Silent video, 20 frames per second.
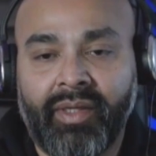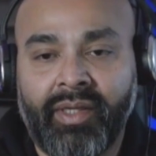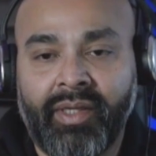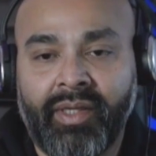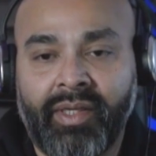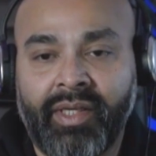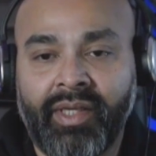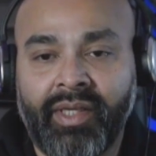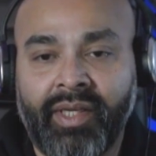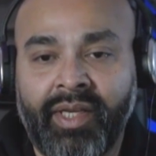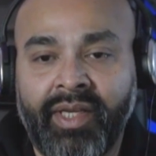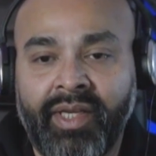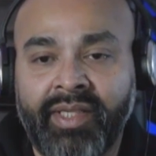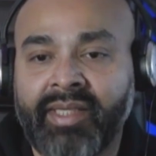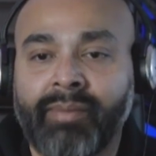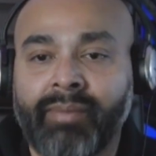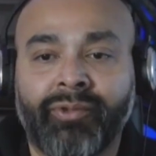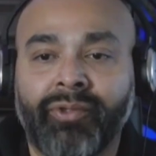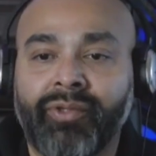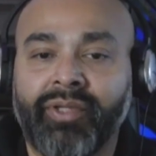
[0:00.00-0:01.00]
It
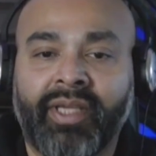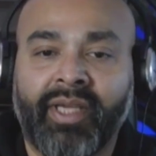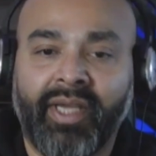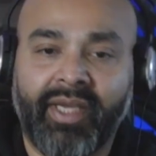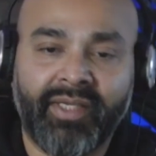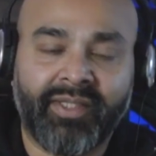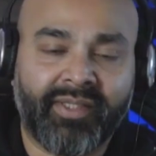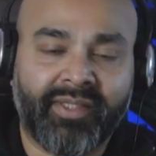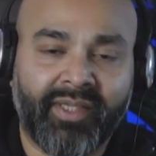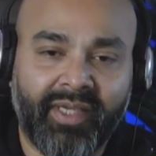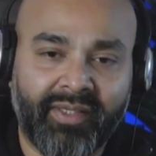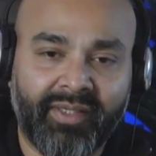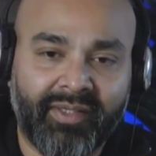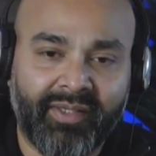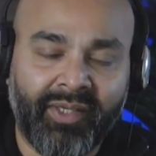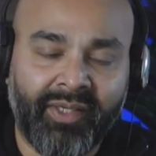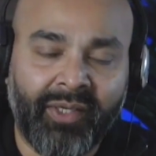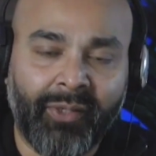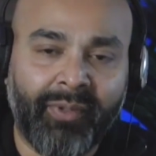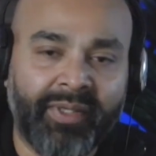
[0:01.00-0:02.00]
is absolutely the case
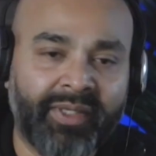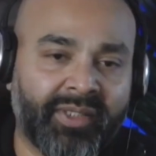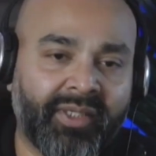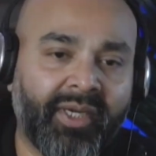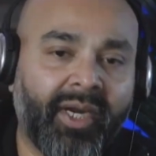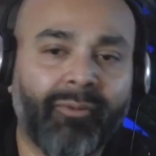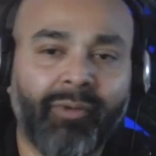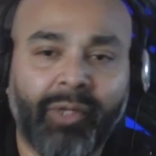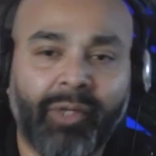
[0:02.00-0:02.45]
that entire